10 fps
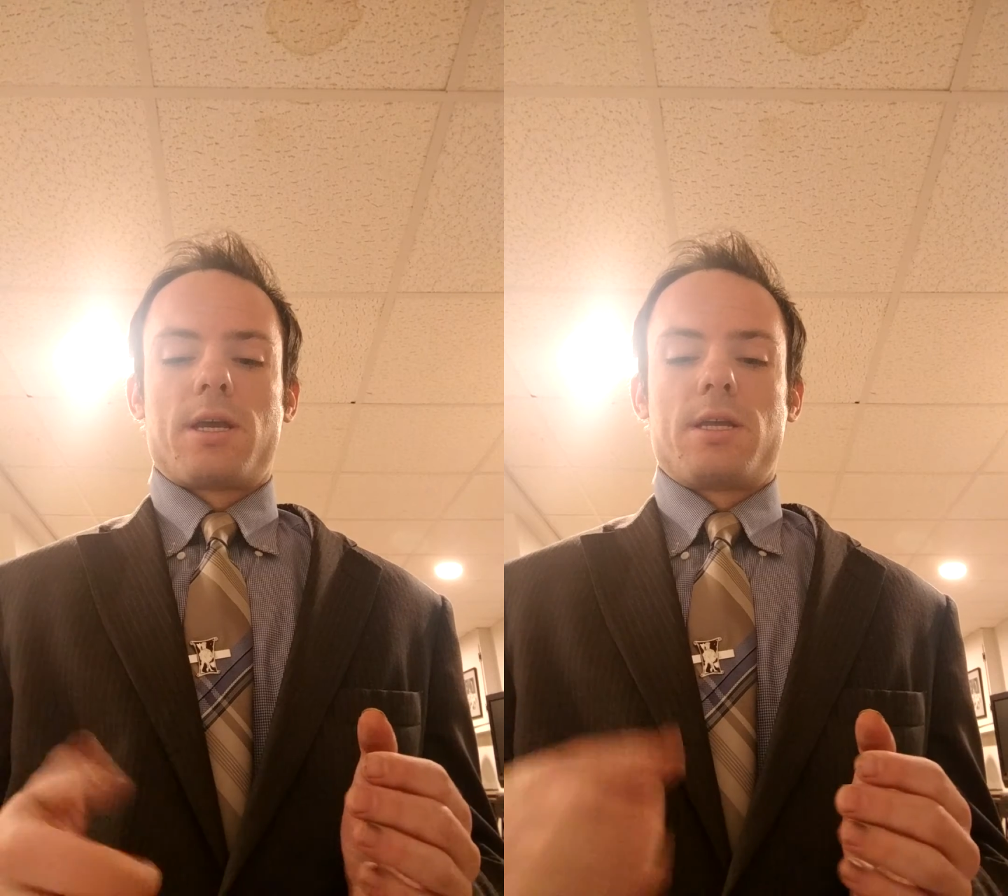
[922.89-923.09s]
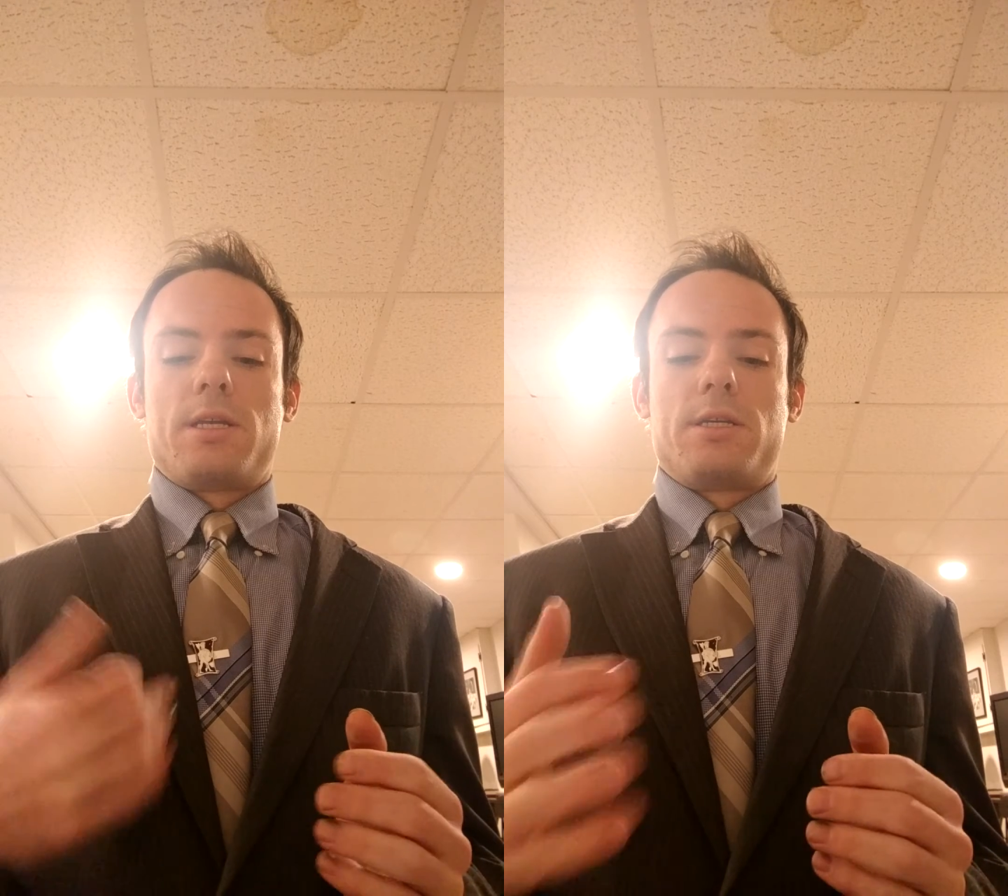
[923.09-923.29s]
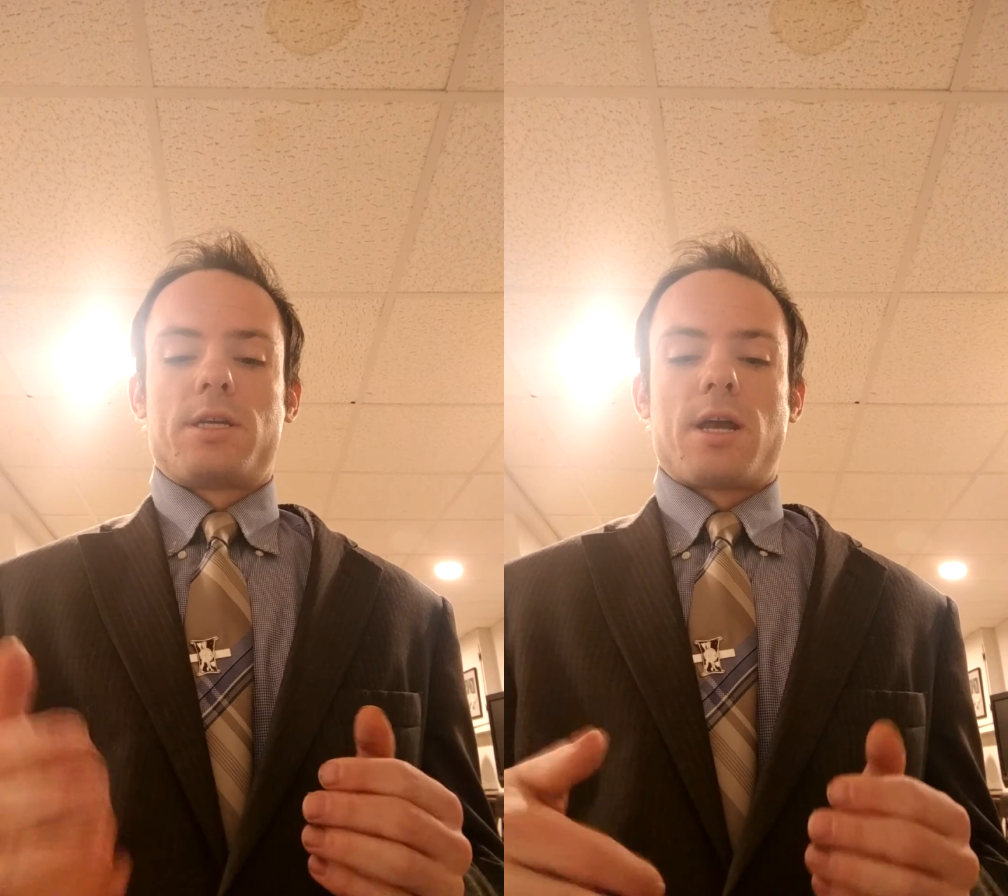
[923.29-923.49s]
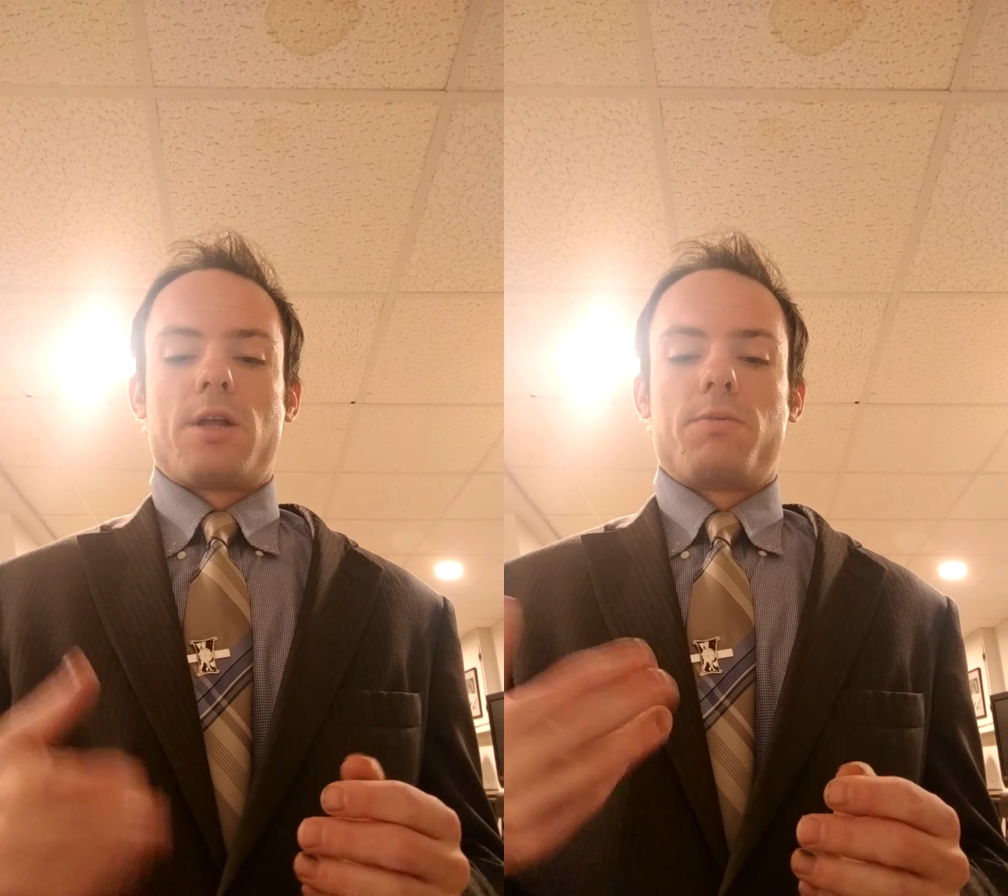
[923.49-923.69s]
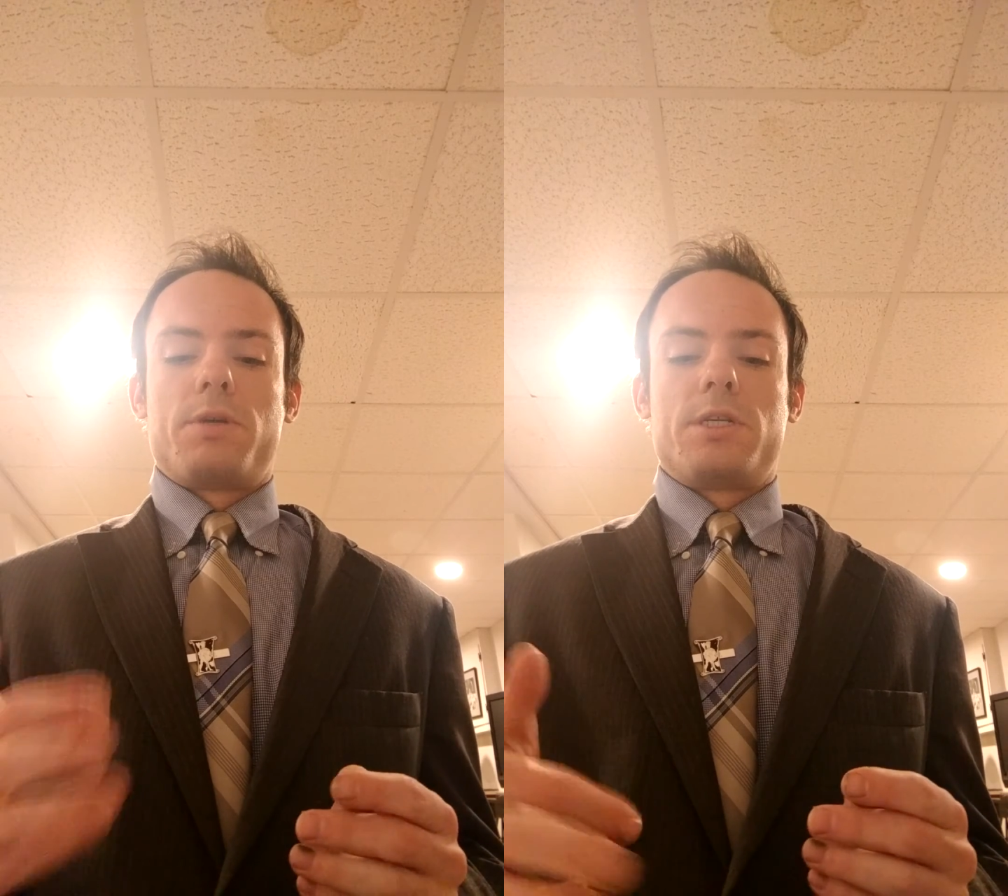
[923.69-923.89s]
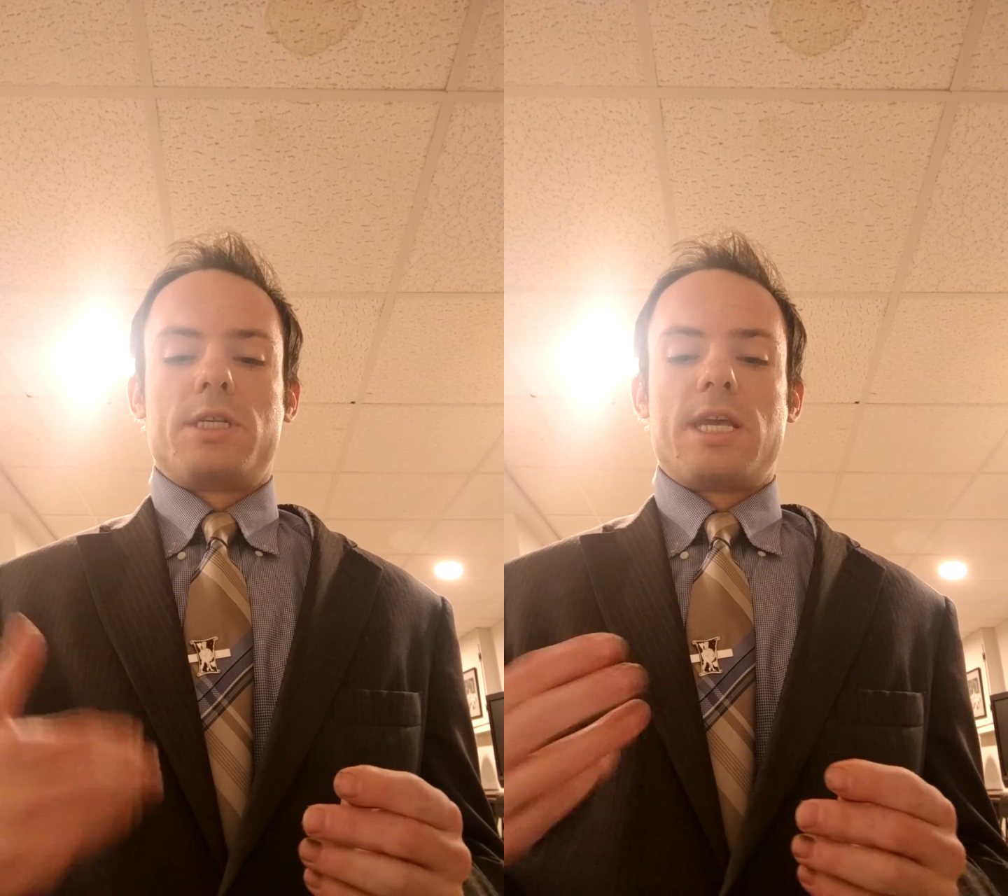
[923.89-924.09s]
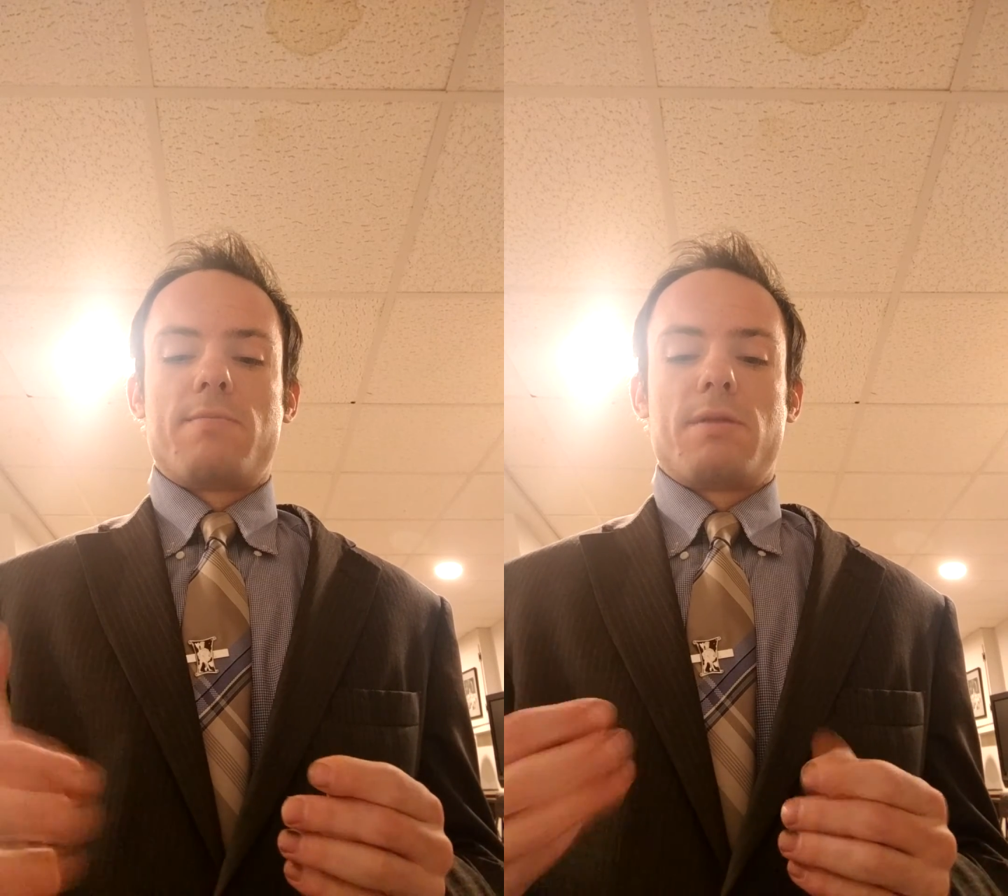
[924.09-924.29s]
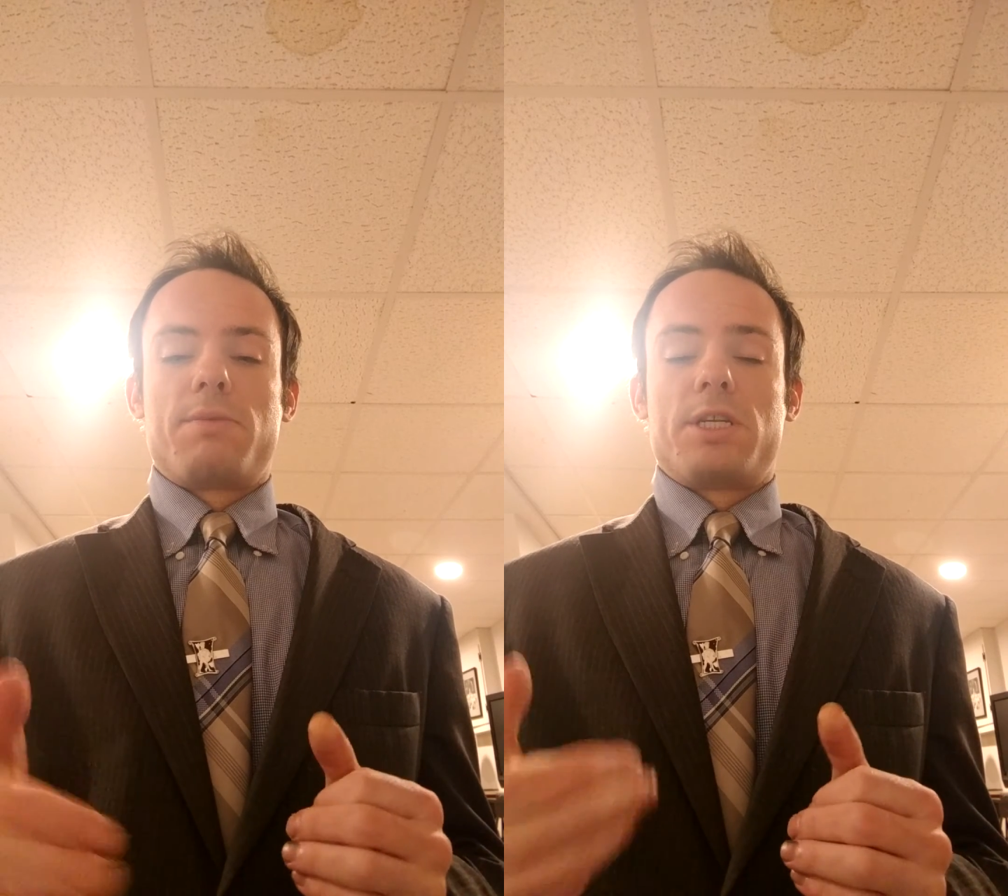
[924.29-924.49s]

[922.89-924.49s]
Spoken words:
his child was demon